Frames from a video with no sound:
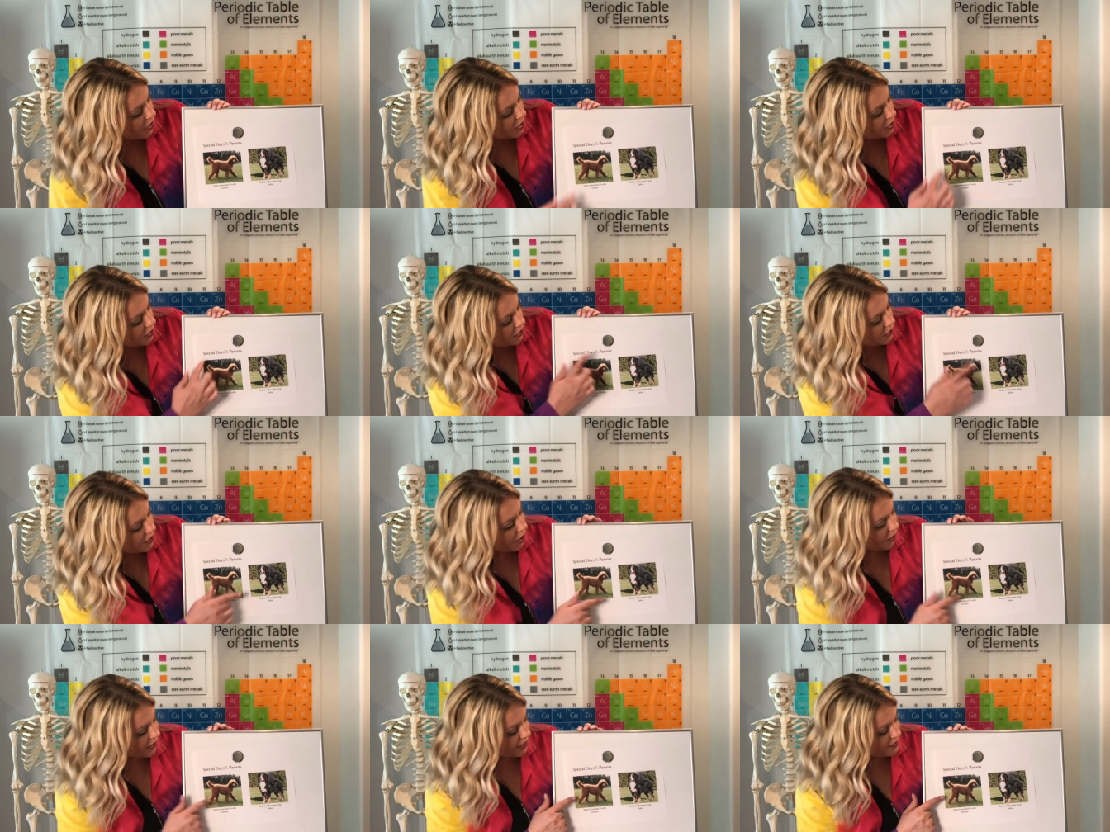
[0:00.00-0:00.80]
you'll
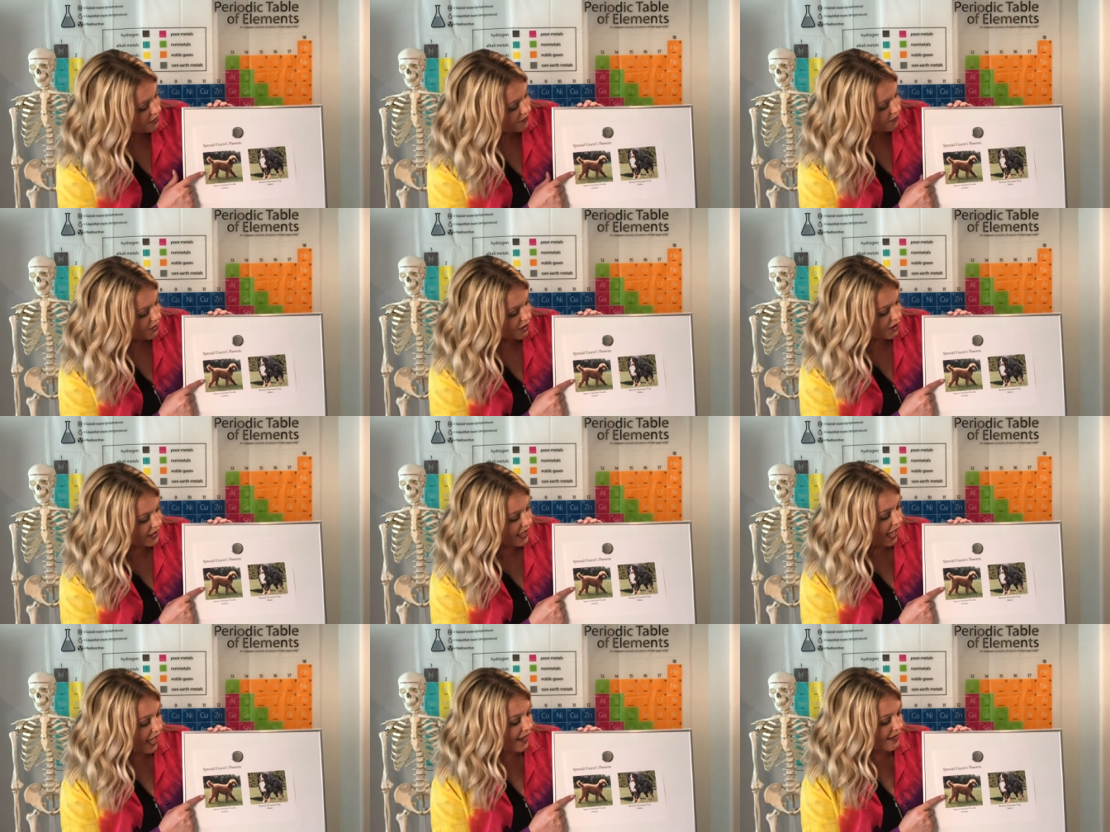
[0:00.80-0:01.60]
notice
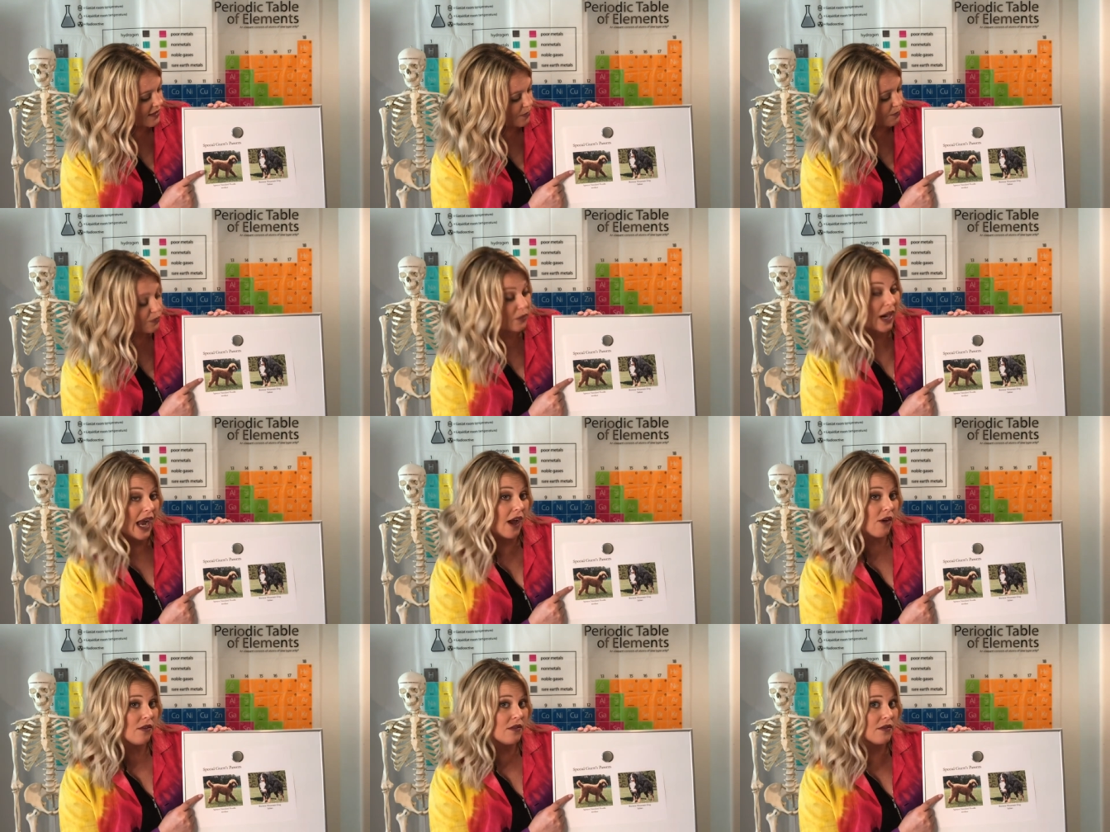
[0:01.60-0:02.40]
she has
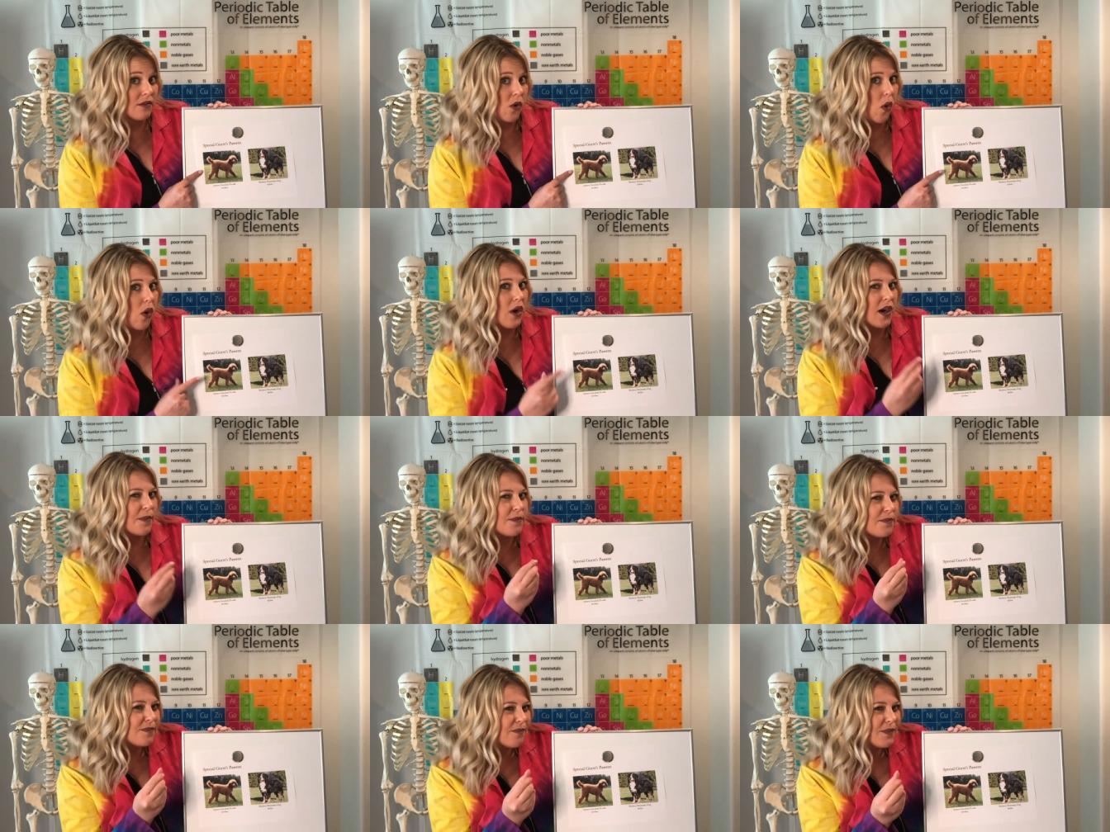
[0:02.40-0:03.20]
brown
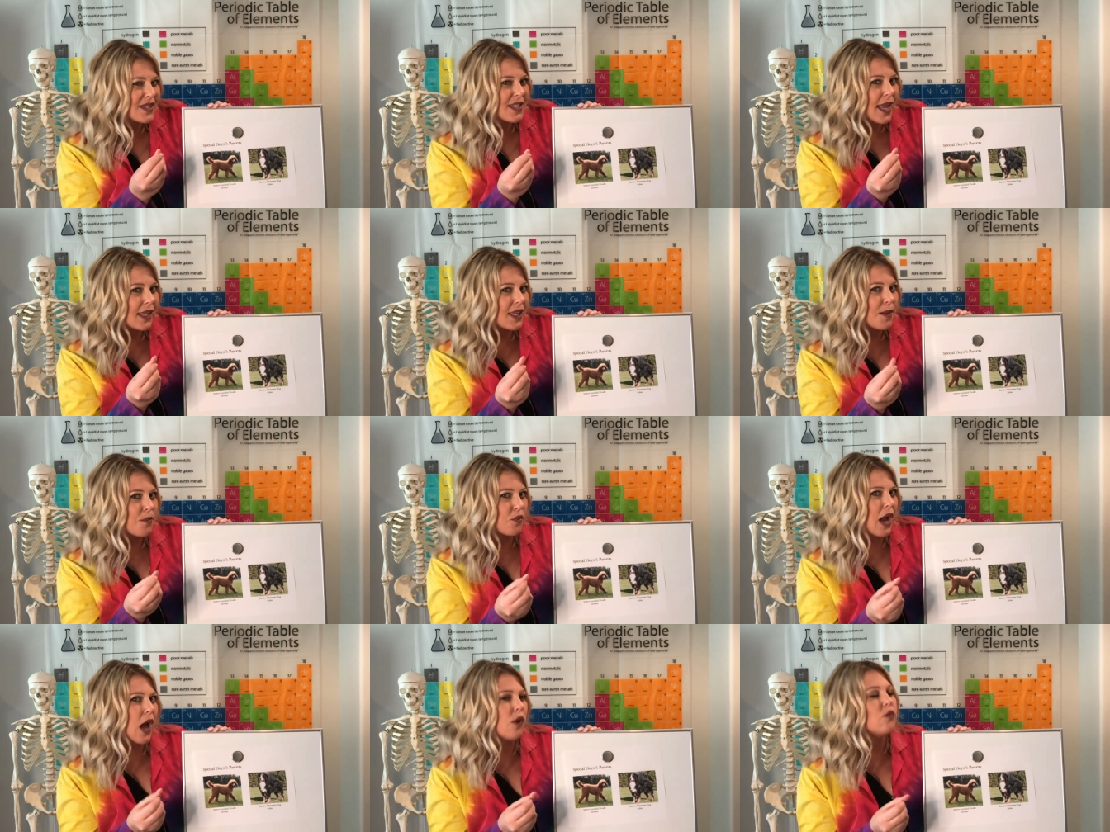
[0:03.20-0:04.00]
or slightly
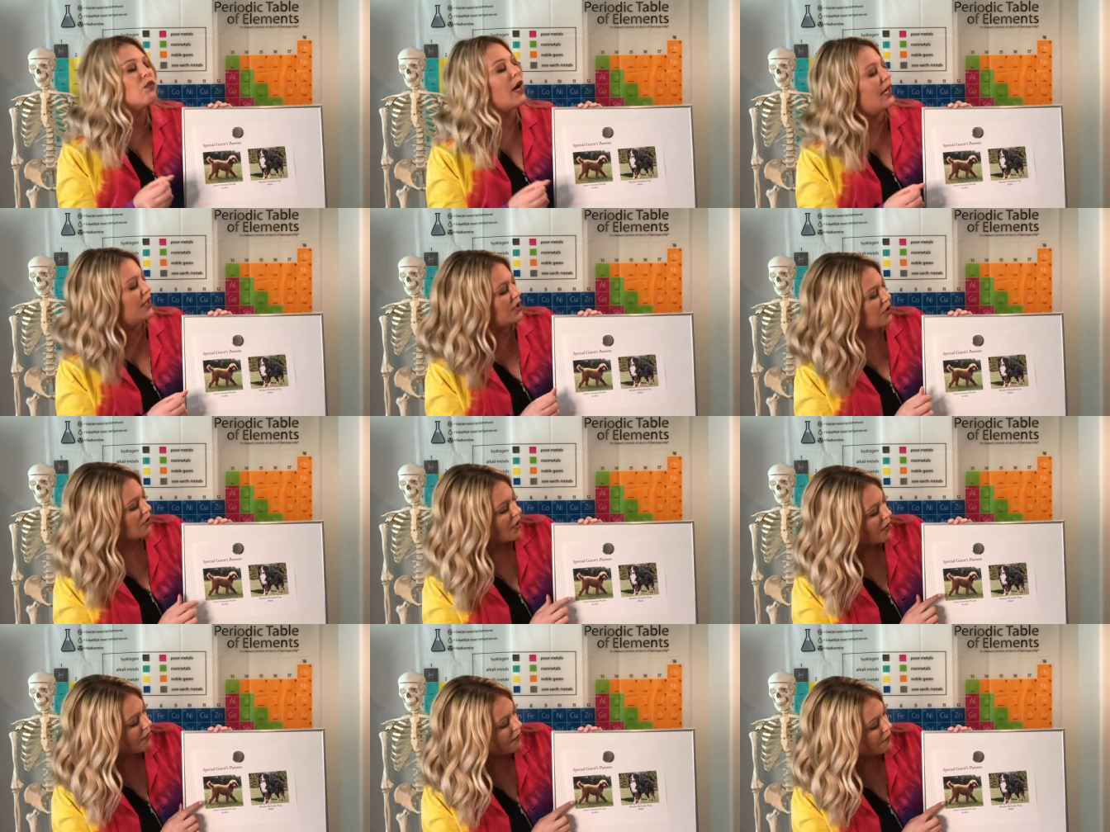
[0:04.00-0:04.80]
brown reddish
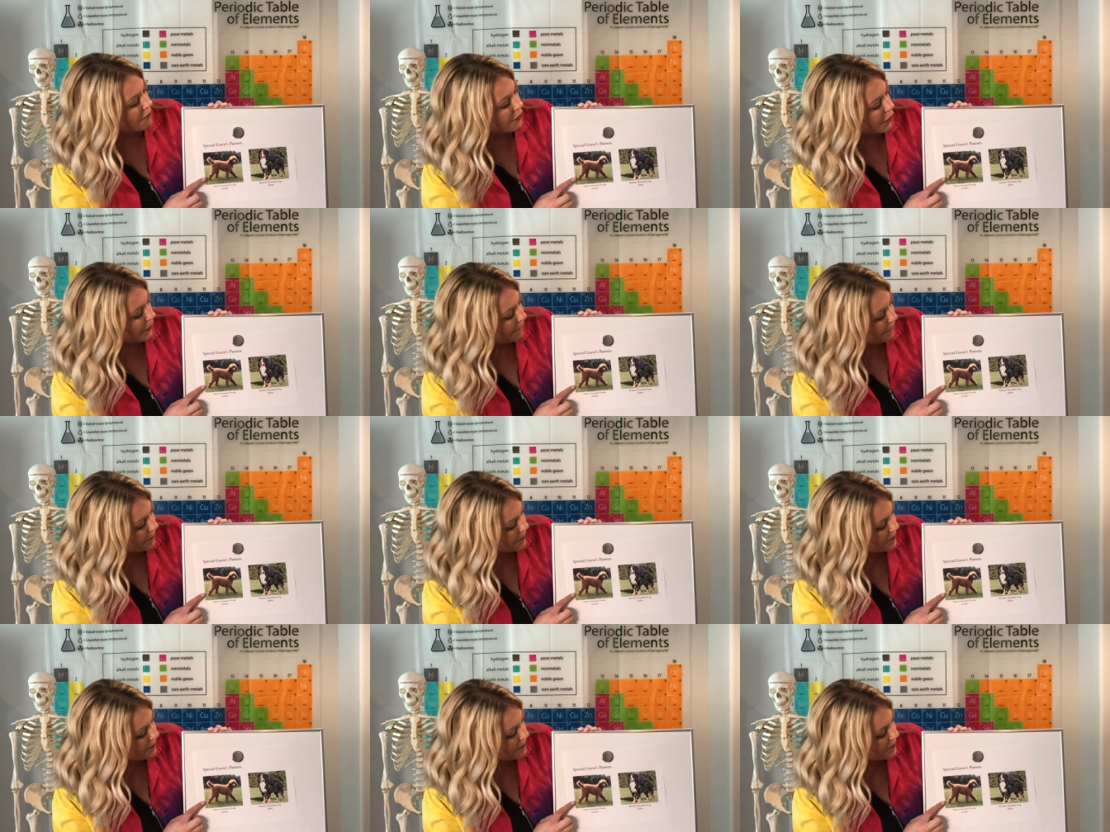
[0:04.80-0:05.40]
fur.